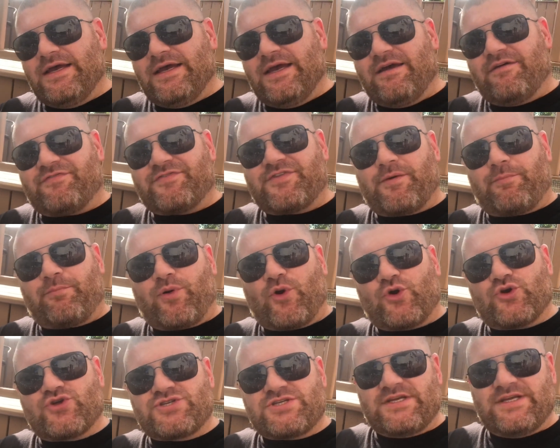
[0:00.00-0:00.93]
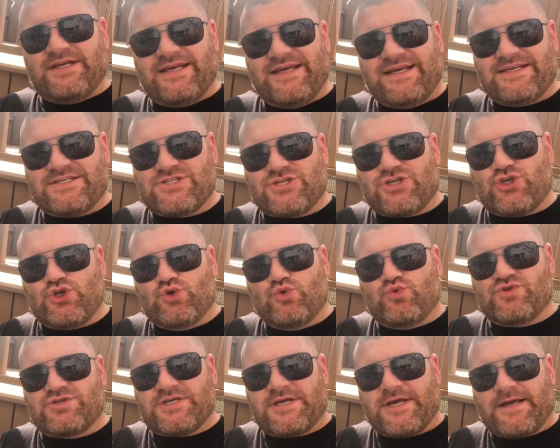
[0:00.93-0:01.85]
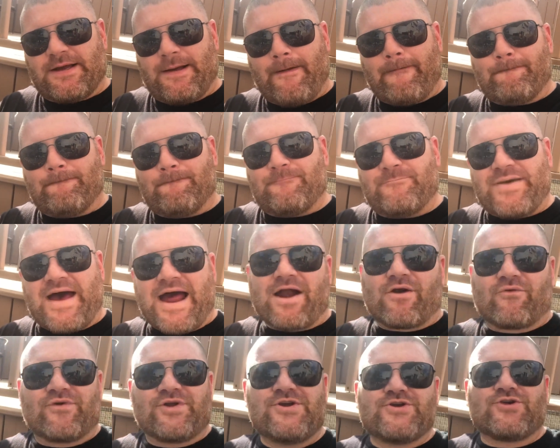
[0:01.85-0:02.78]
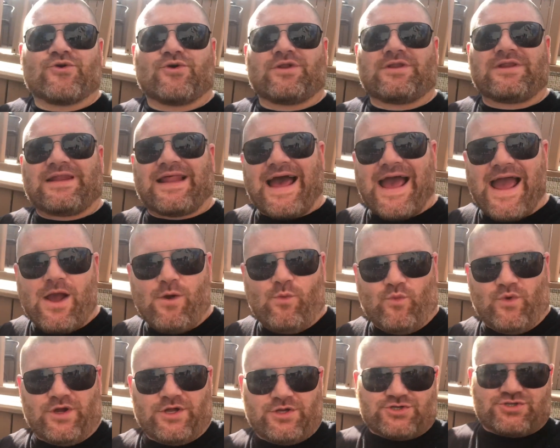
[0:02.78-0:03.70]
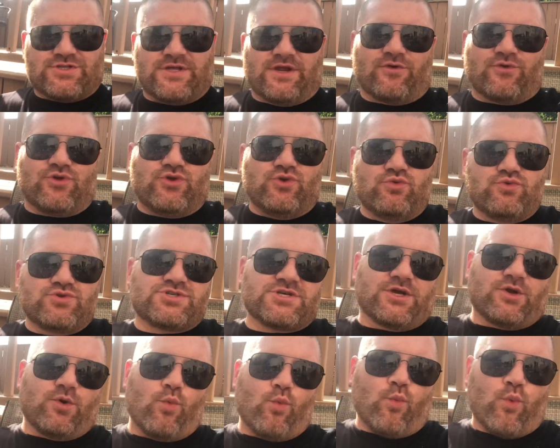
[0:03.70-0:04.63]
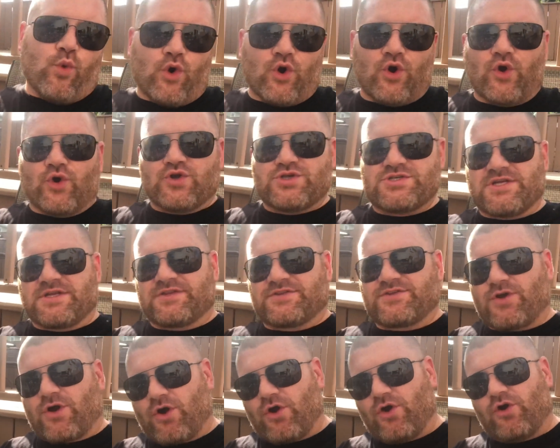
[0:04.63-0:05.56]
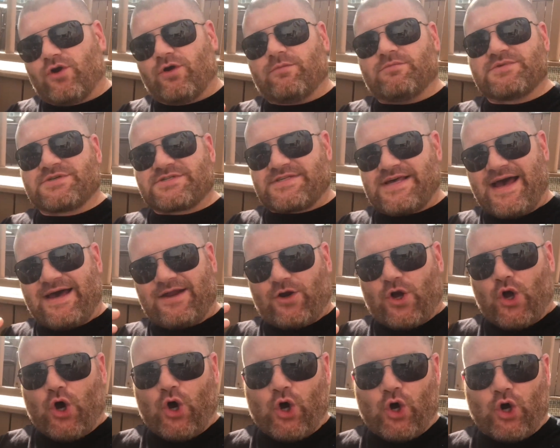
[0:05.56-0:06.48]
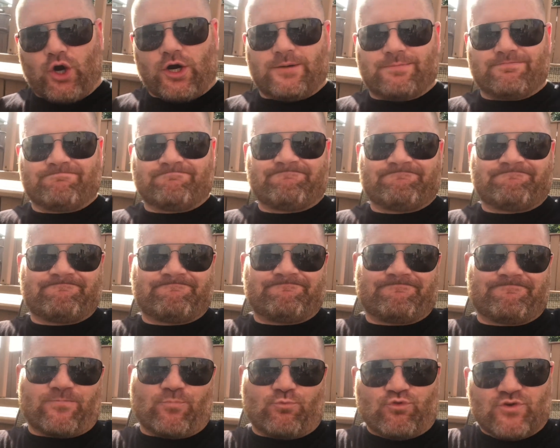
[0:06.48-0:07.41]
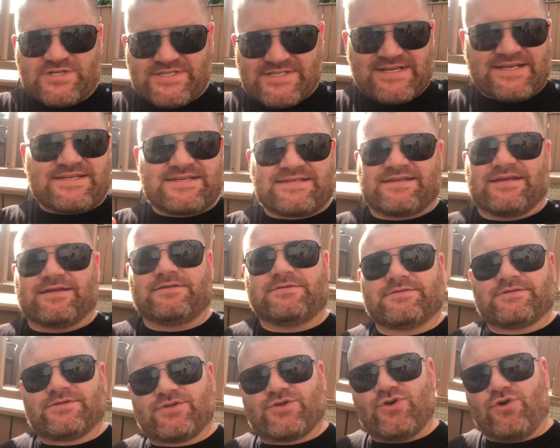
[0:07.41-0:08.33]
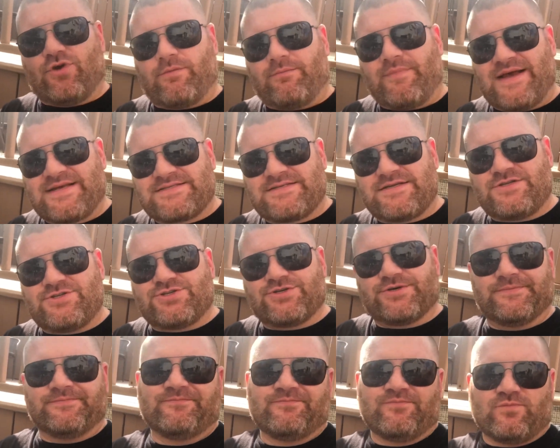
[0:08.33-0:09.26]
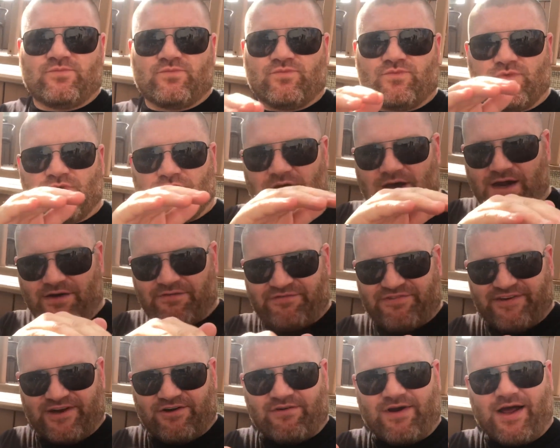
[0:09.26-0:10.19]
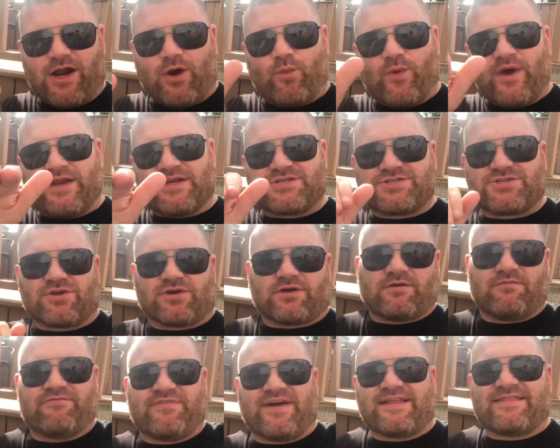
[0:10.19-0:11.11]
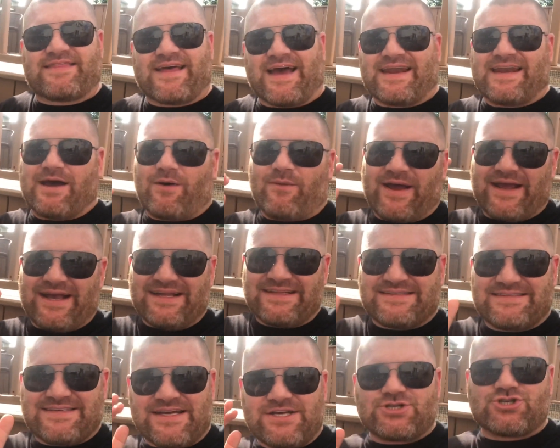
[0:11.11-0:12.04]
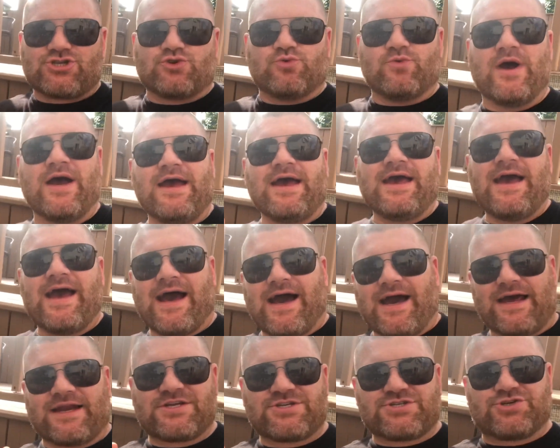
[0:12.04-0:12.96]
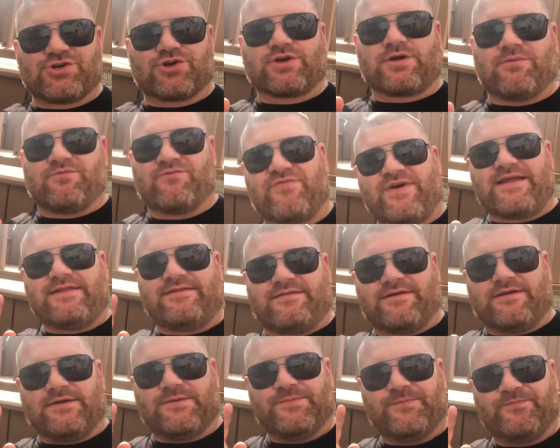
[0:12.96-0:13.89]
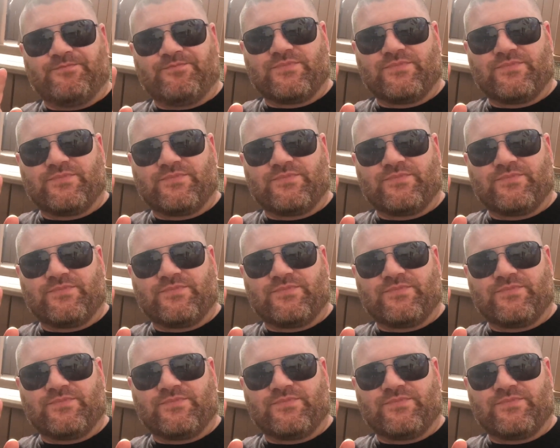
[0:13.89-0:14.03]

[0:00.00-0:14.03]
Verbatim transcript: If the person is using barrier language, they're using words and terms that are resistant to your message, you got to figure out a way to circumvent that. Now, I could teach you how to circumvent it,